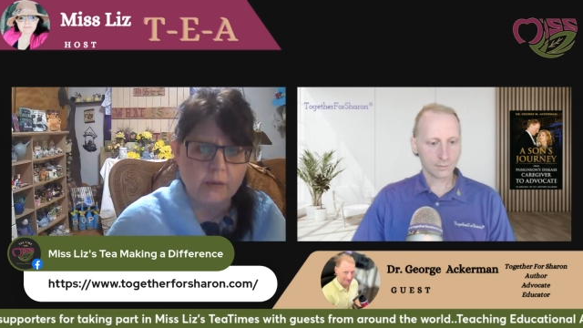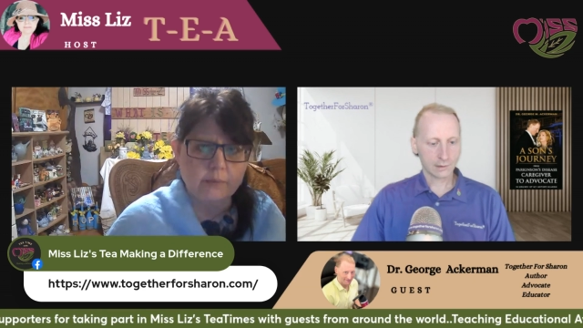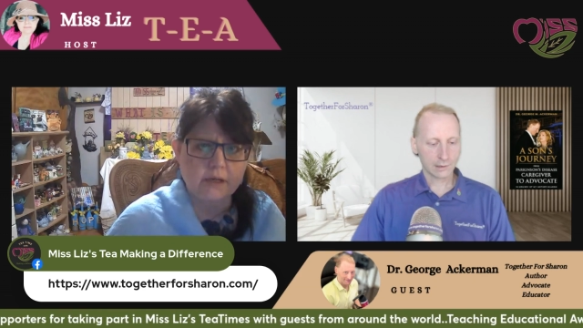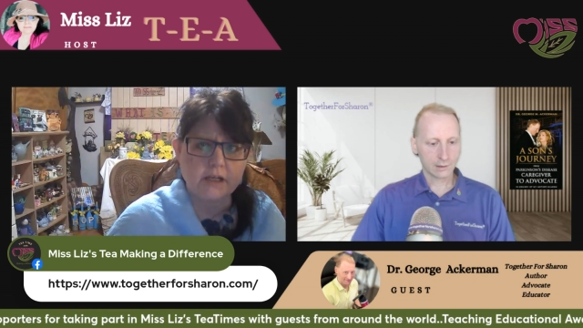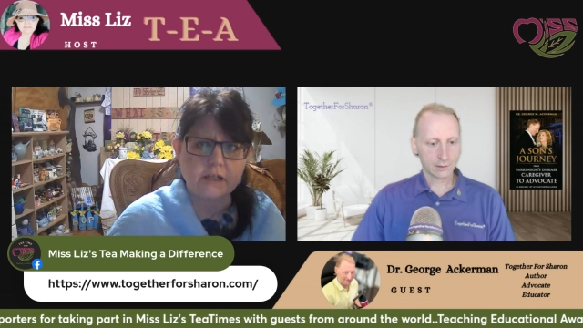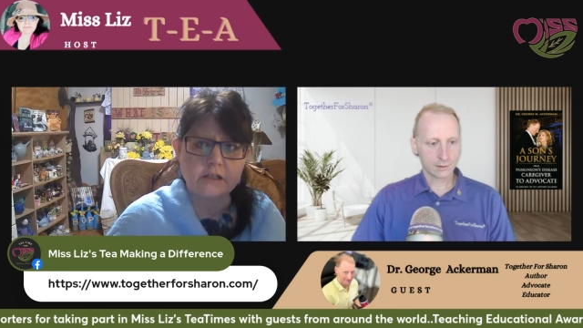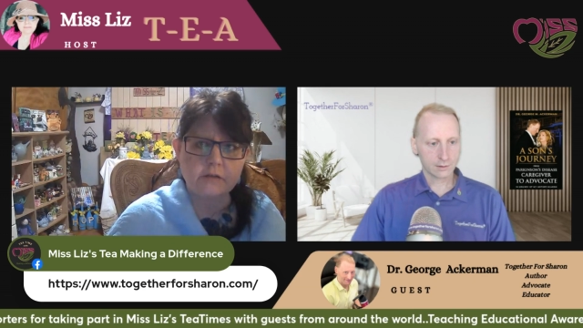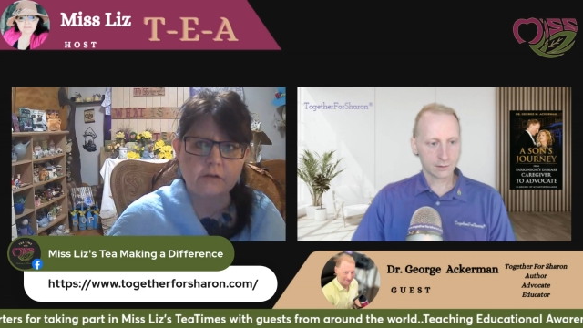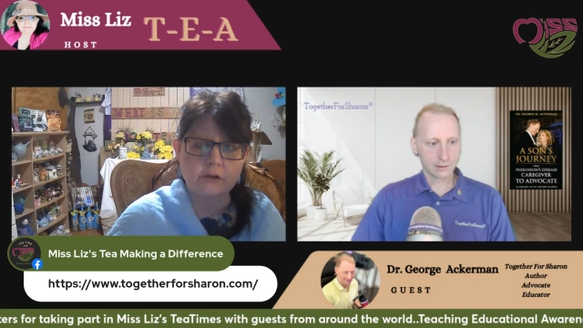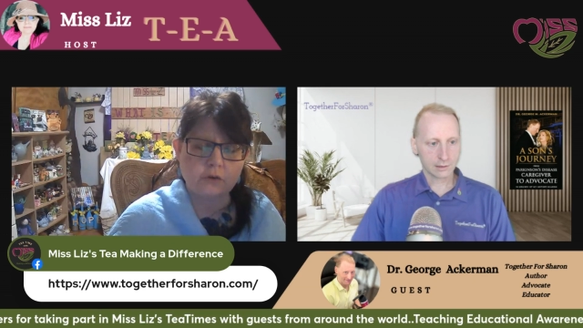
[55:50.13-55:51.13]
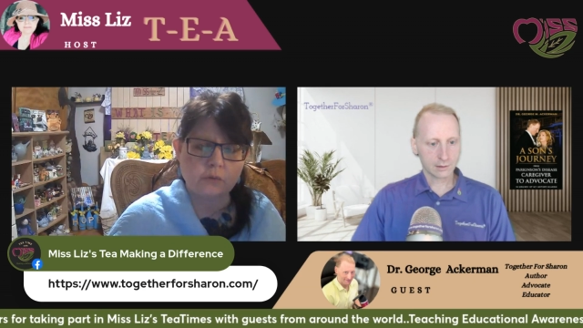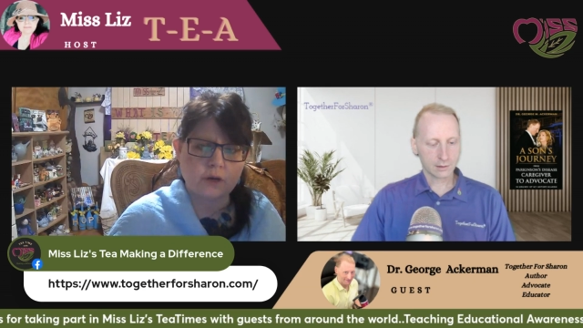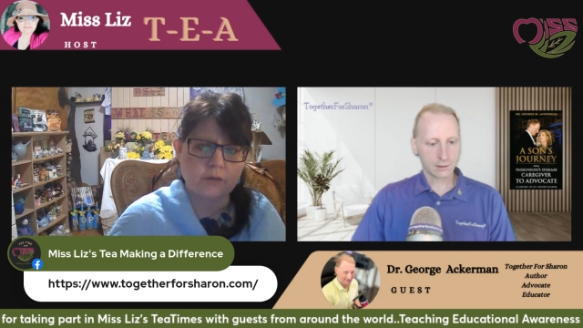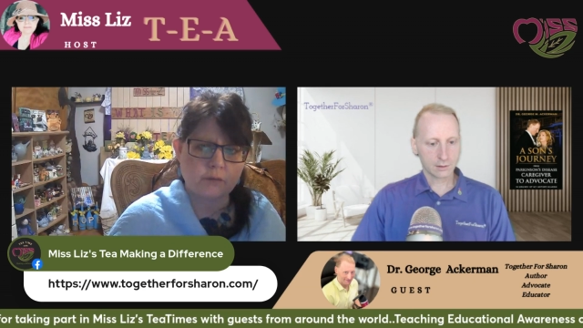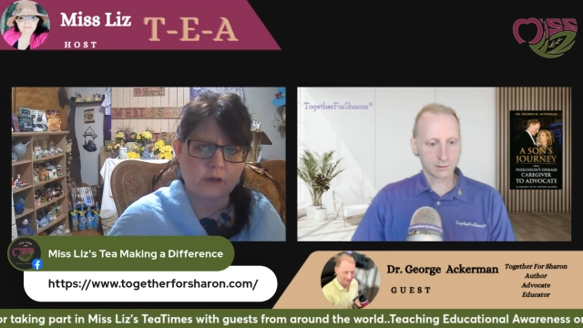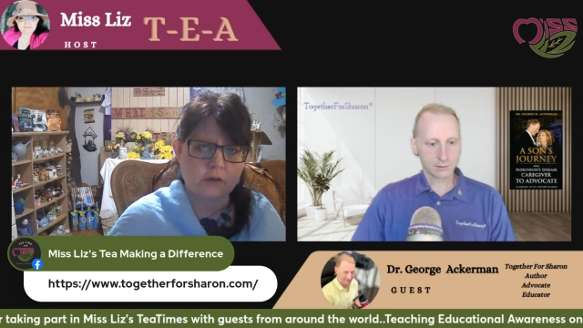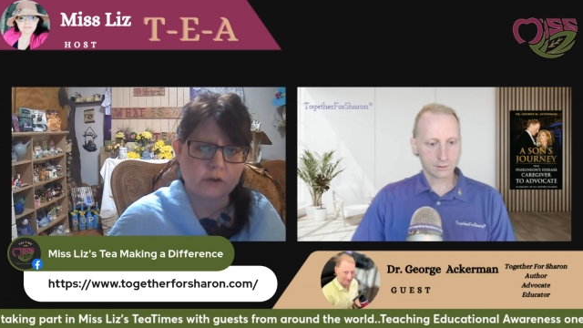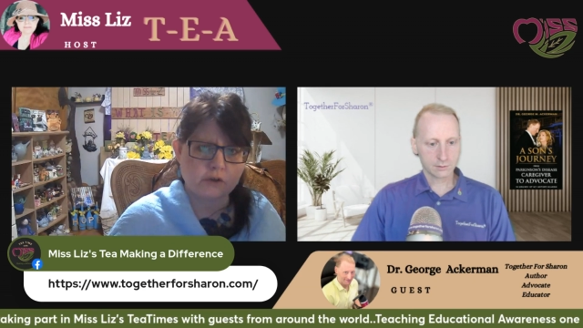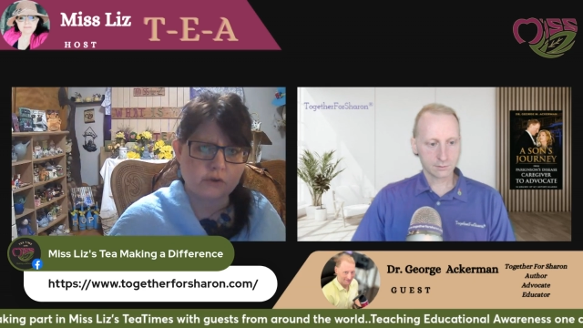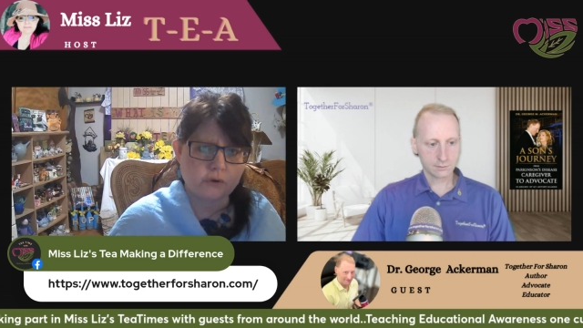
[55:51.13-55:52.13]
Speaker 1: Because you know what? Without
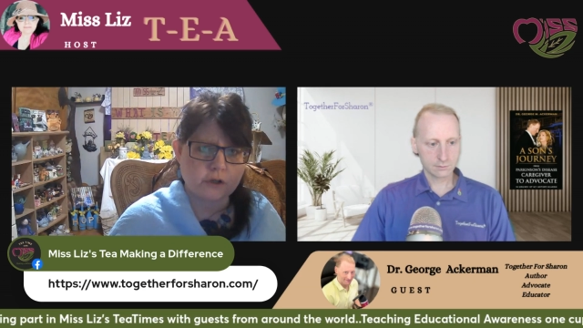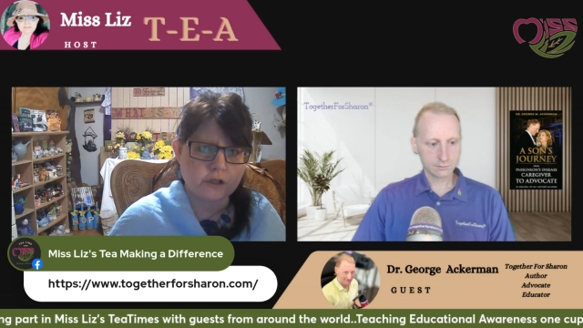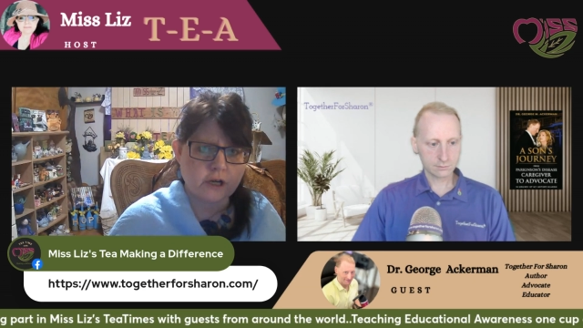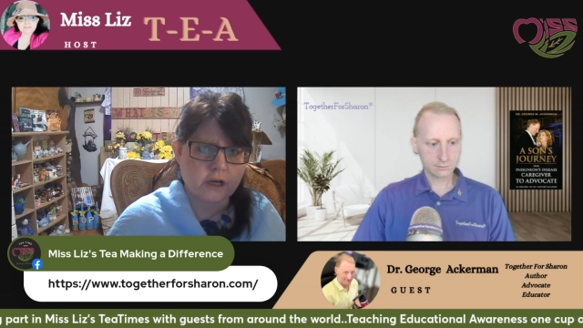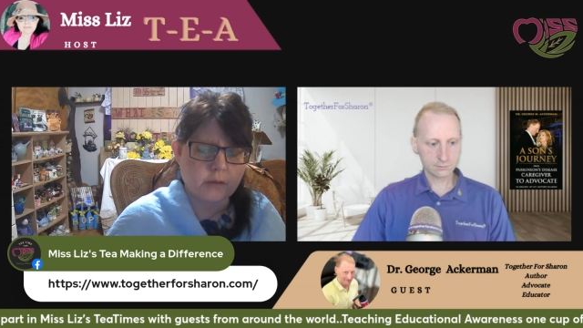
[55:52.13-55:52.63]
you, George,